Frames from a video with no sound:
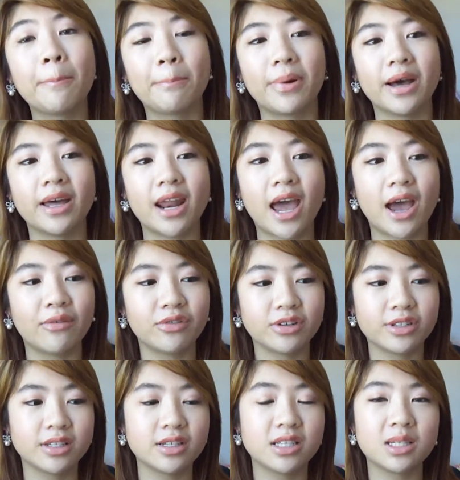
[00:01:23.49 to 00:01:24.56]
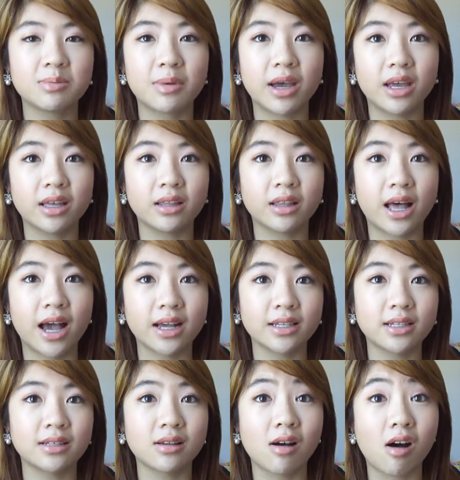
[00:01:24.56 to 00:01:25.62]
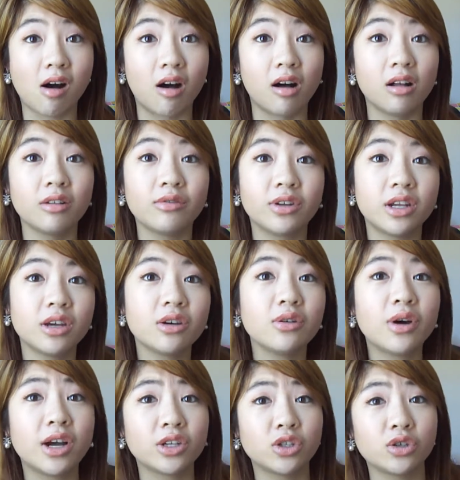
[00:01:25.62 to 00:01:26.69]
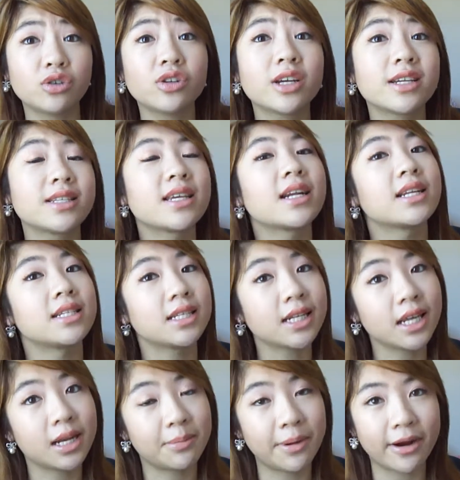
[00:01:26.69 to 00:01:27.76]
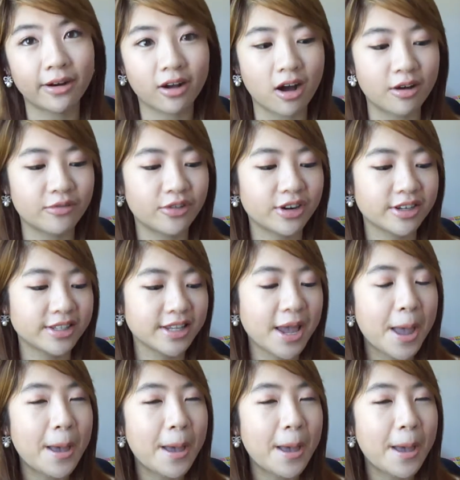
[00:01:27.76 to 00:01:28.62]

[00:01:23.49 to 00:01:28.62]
but ever since my last haul video, I showed you guys that I did get a pair of Converse,